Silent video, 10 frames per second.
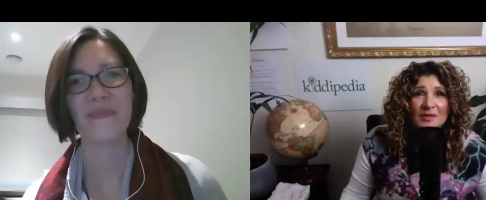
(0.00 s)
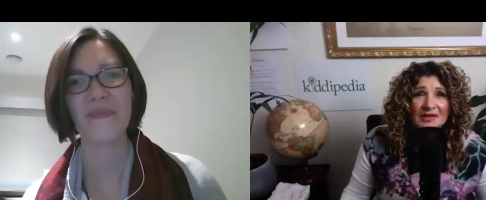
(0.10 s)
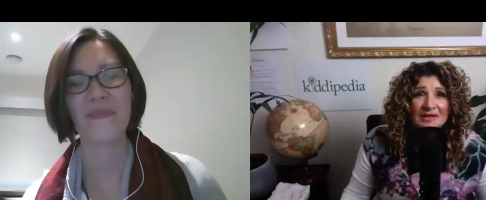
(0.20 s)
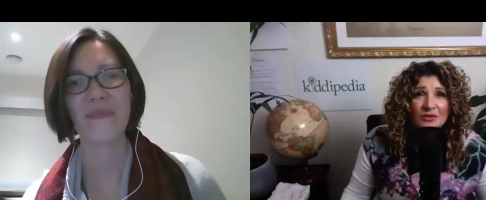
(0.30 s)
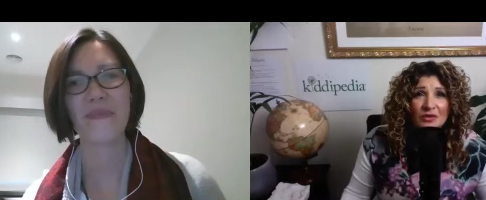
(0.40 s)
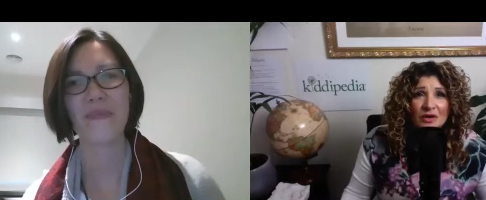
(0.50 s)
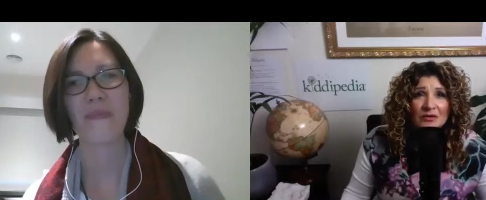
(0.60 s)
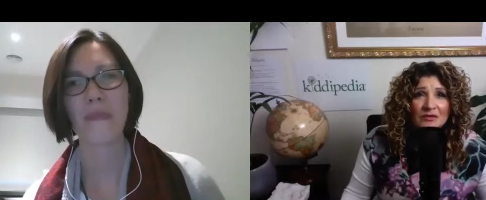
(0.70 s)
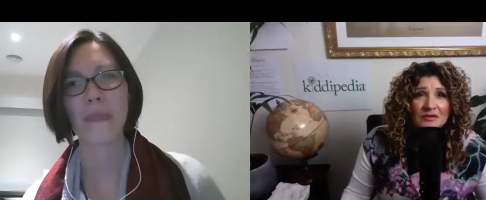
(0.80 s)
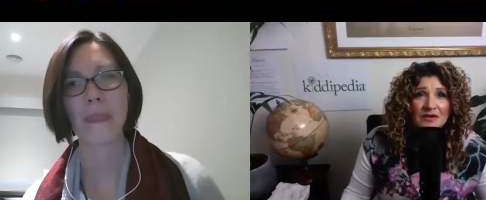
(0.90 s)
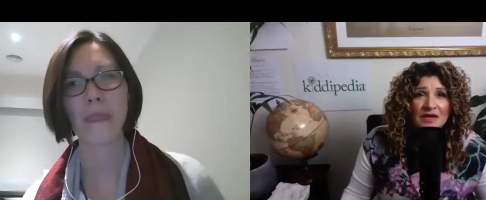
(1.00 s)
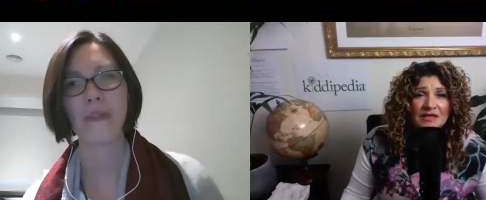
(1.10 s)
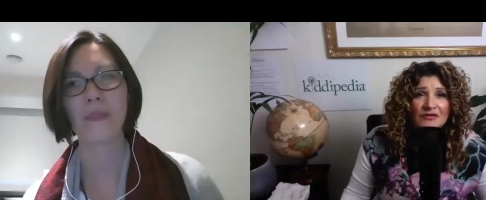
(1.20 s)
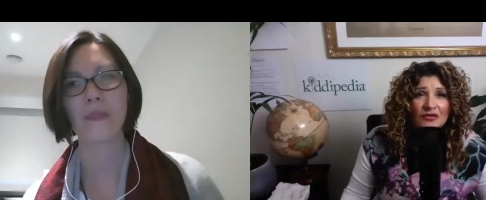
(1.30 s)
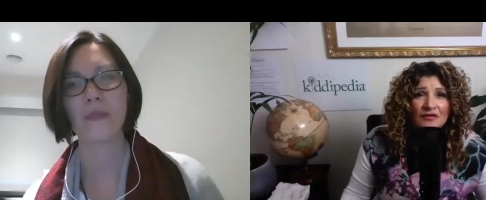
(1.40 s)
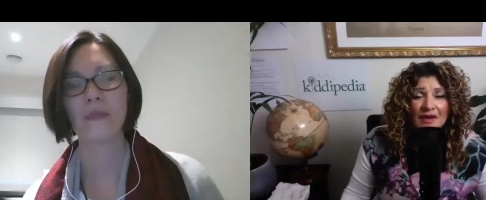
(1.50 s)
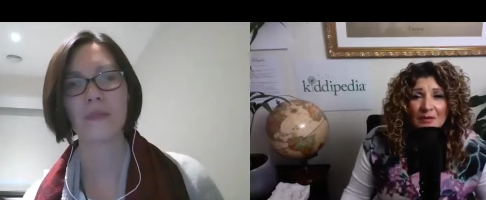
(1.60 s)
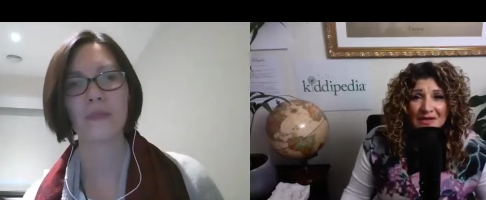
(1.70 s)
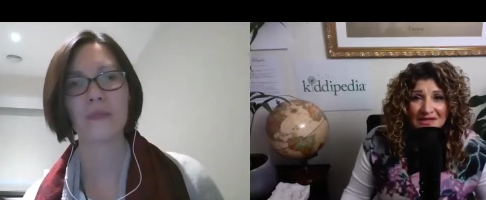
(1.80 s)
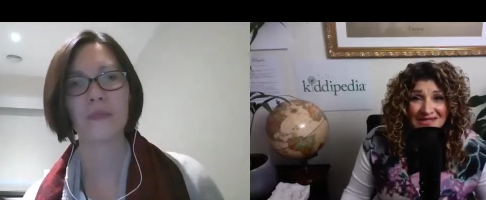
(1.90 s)
Speaker 1: best oils, I guess, for a
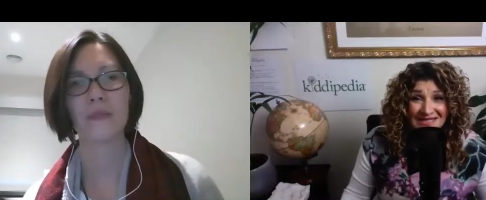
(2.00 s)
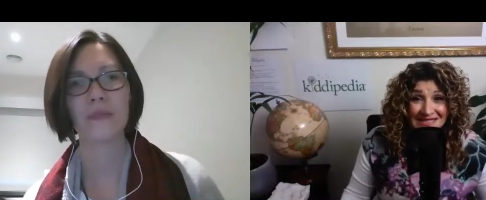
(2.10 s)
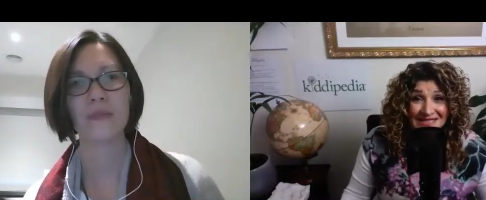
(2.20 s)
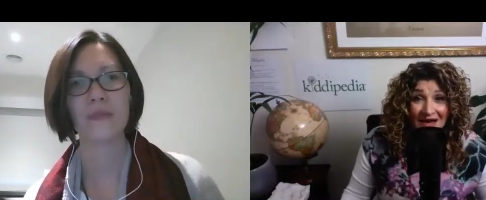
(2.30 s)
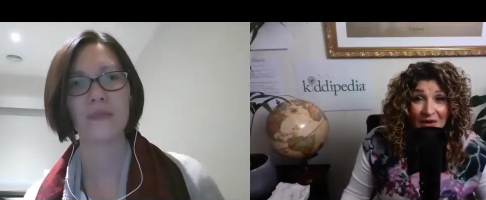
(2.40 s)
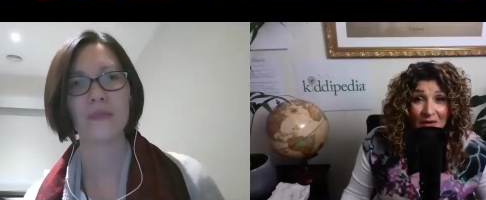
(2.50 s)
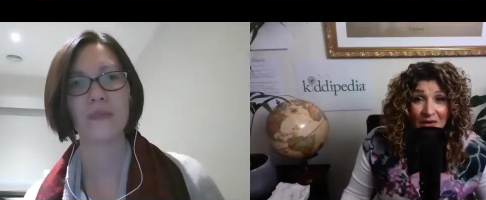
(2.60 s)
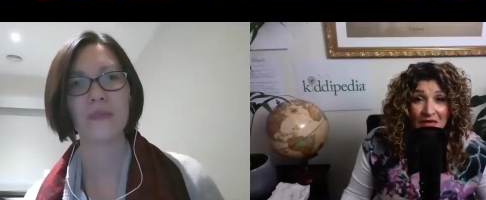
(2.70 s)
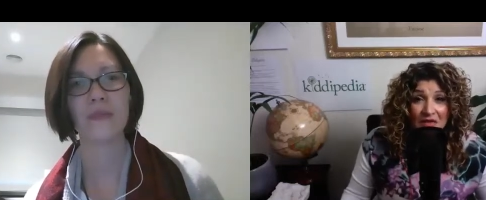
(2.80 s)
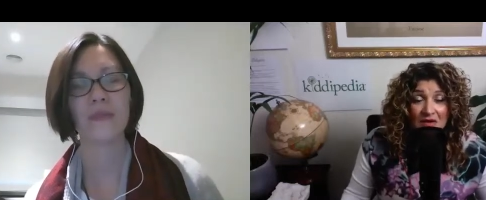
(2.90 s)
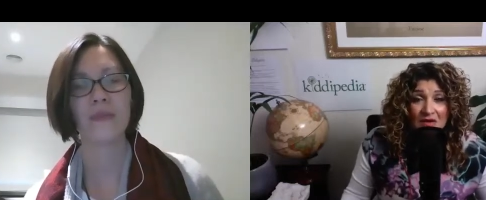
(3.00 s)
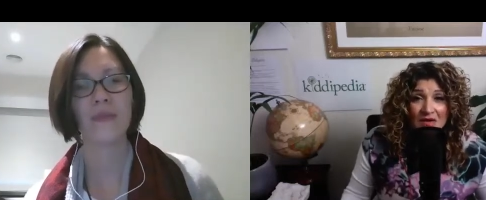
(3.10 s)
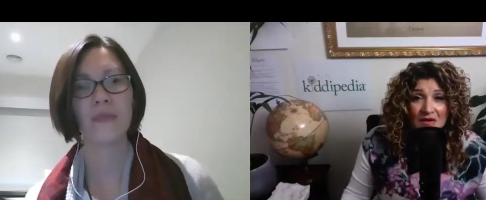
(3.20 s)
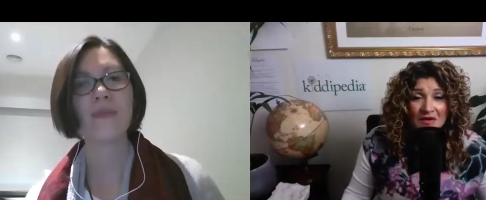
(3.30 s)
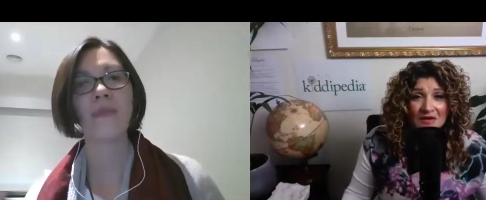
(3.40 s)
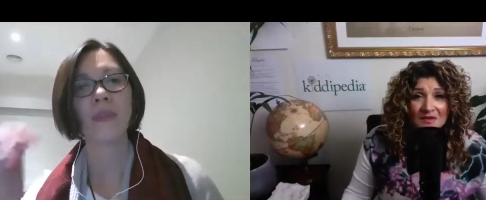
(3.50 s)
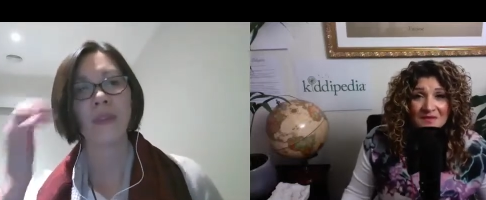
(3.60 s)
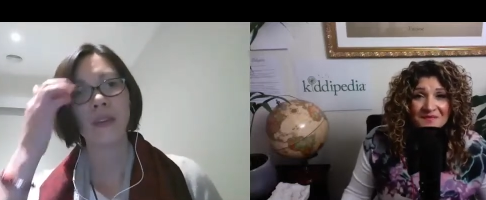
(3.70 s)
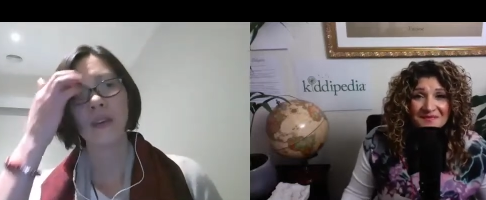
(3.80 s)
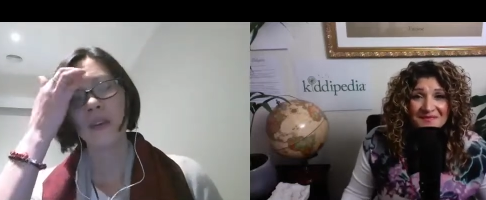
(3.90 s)
family to start with?
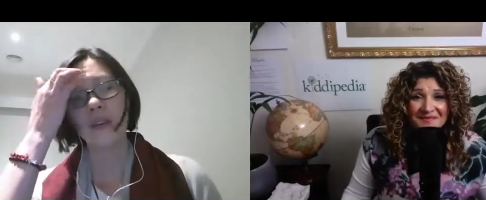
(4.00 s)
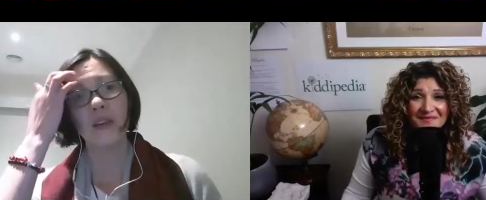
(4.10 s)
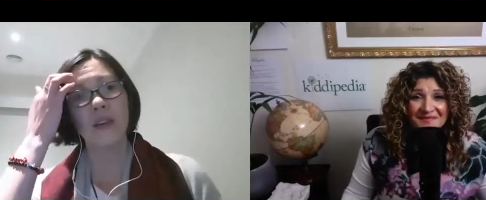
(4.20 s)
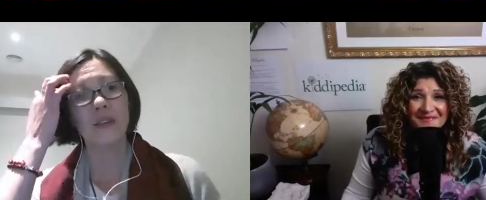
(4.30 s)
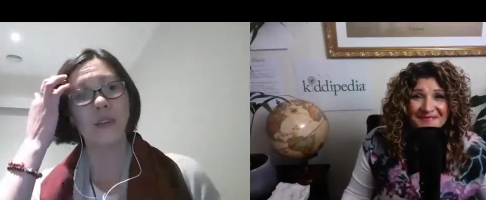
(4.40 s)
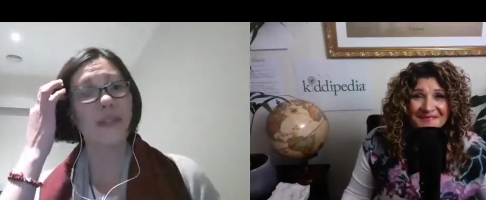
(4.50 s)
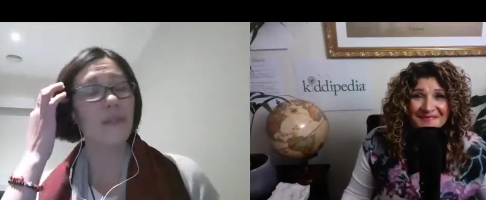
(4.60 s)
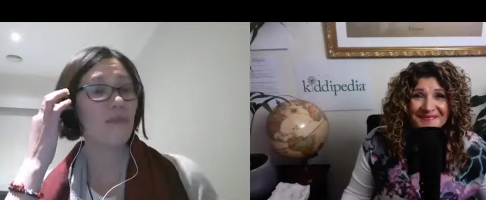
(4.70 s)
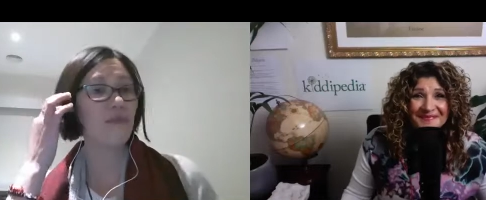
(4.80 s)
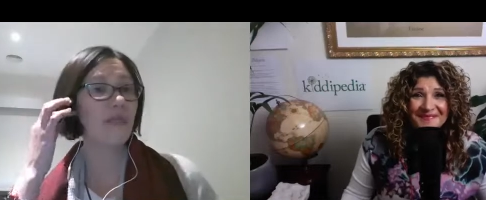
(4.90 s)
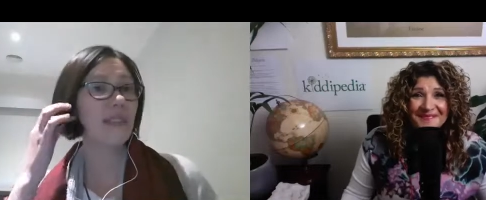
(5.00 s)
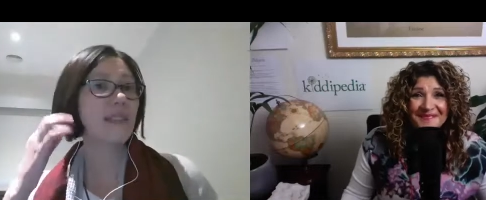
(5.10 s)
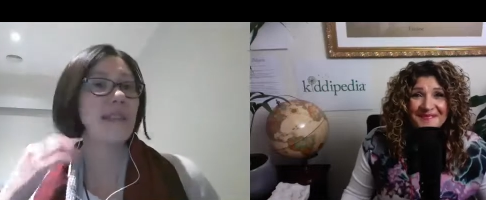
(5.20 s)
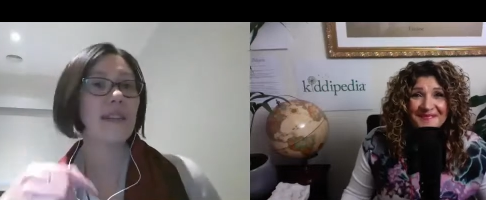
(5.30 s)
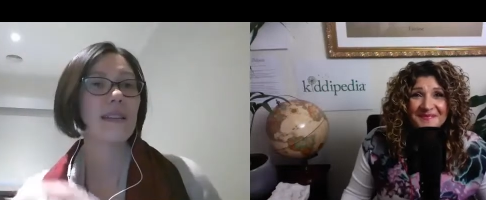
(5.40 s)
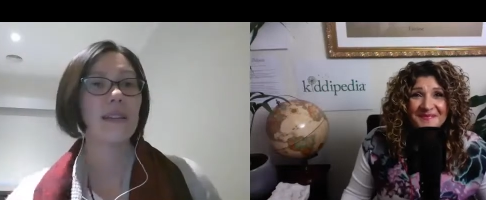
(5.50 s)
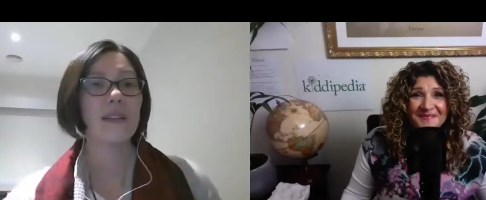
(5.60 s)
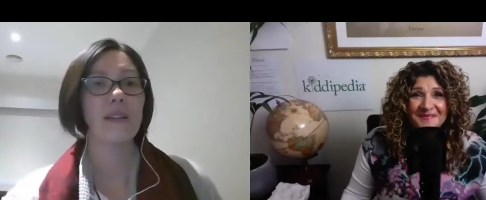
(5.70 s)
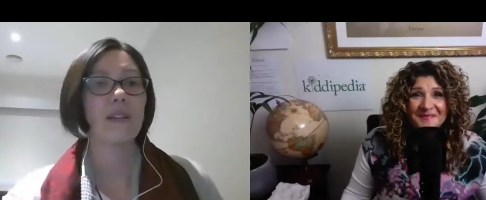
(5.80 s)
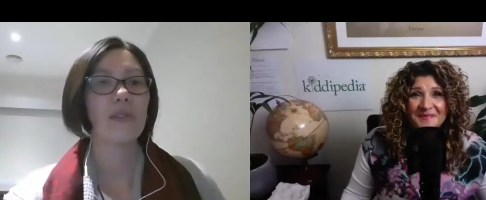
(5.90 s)
Speaker 2: So I really think that
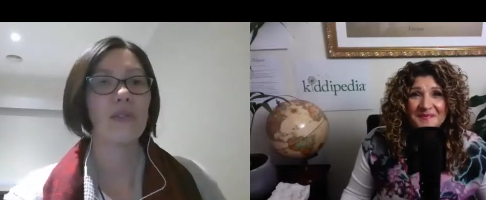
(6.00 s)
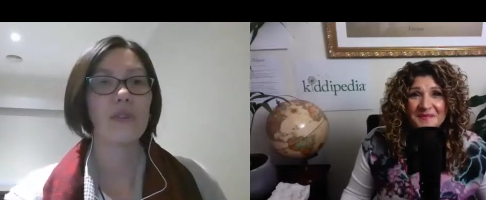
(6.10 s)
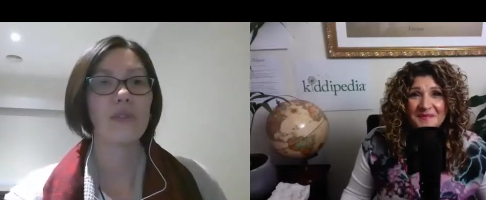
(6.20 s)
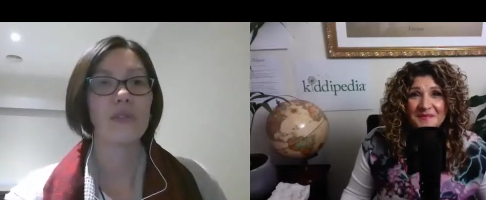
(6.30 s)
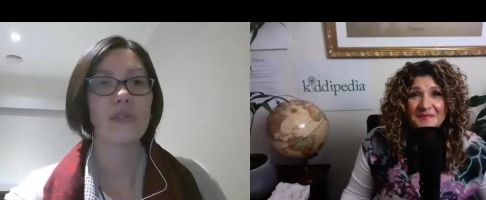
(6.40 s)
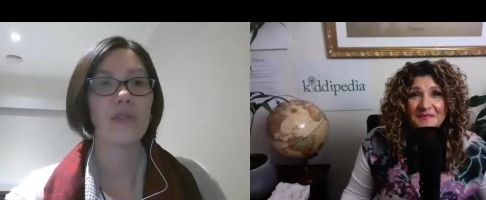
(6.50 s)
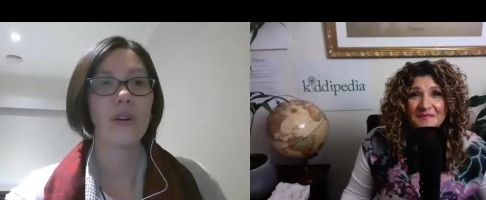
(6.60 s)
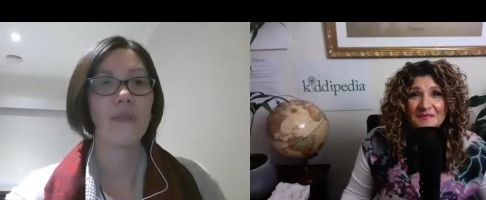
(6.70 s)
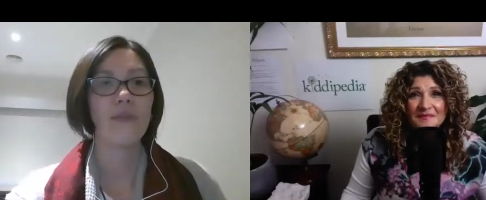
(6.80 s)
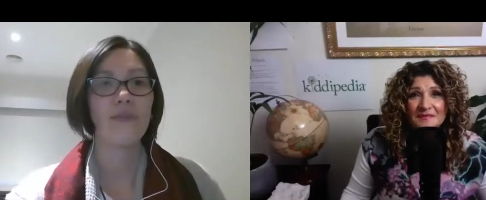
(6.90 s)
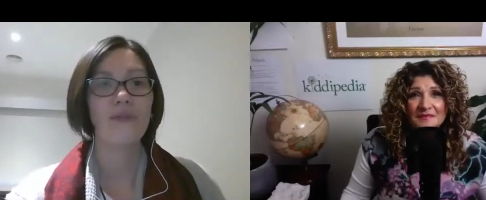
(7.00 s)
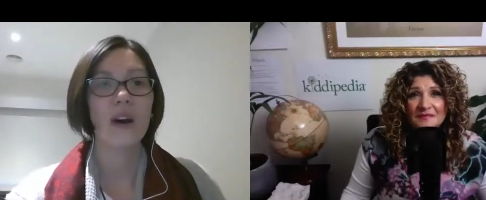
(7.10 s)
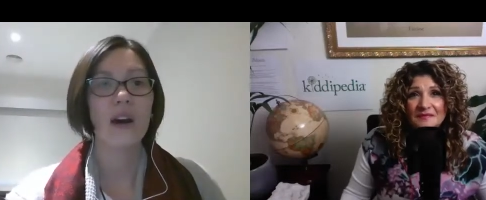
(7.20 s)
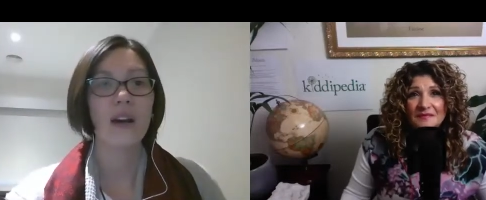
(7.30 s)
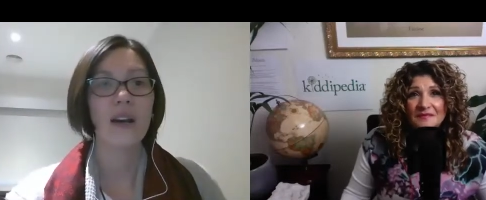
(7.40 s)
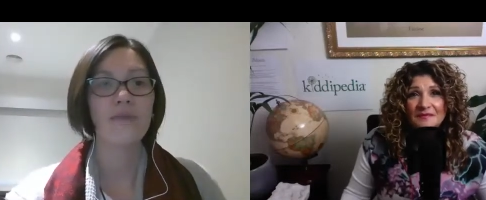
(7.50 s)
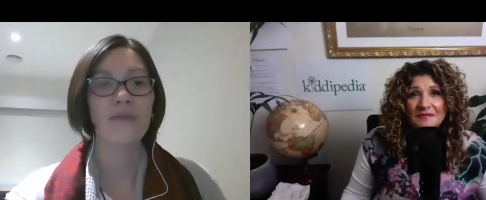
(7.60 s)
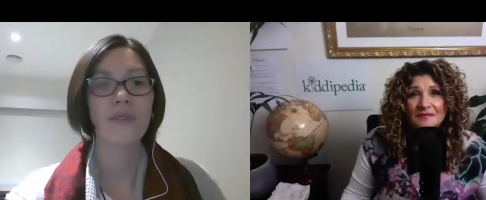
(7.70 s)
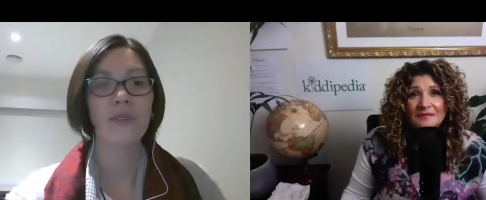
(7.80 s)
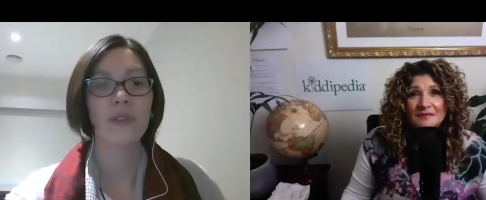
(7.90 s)
the those top
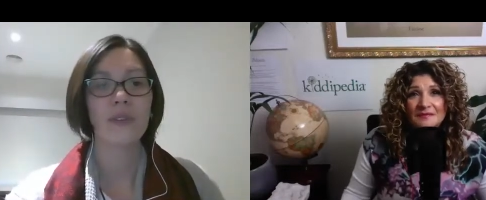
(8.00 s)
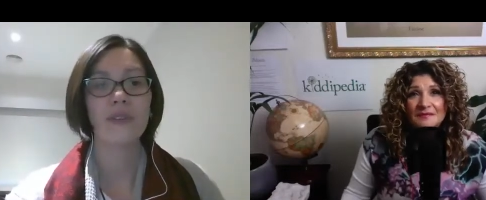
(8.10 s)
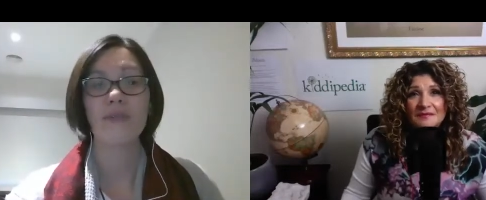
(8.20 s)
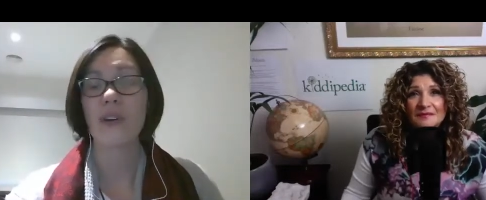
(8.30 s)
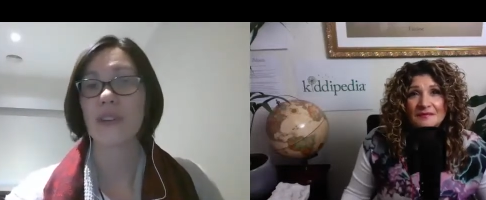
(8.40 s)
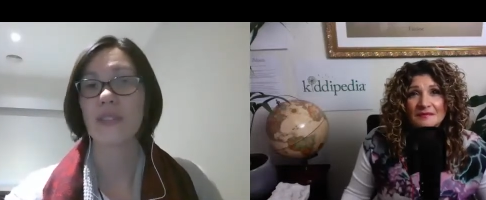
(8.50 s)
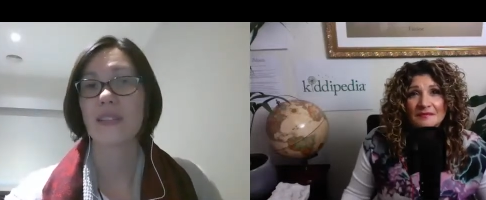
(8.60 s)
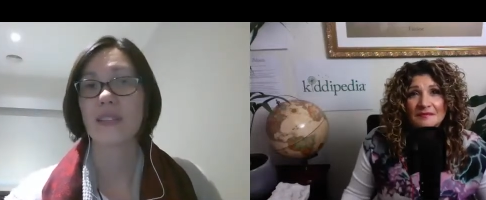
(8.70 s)
five five to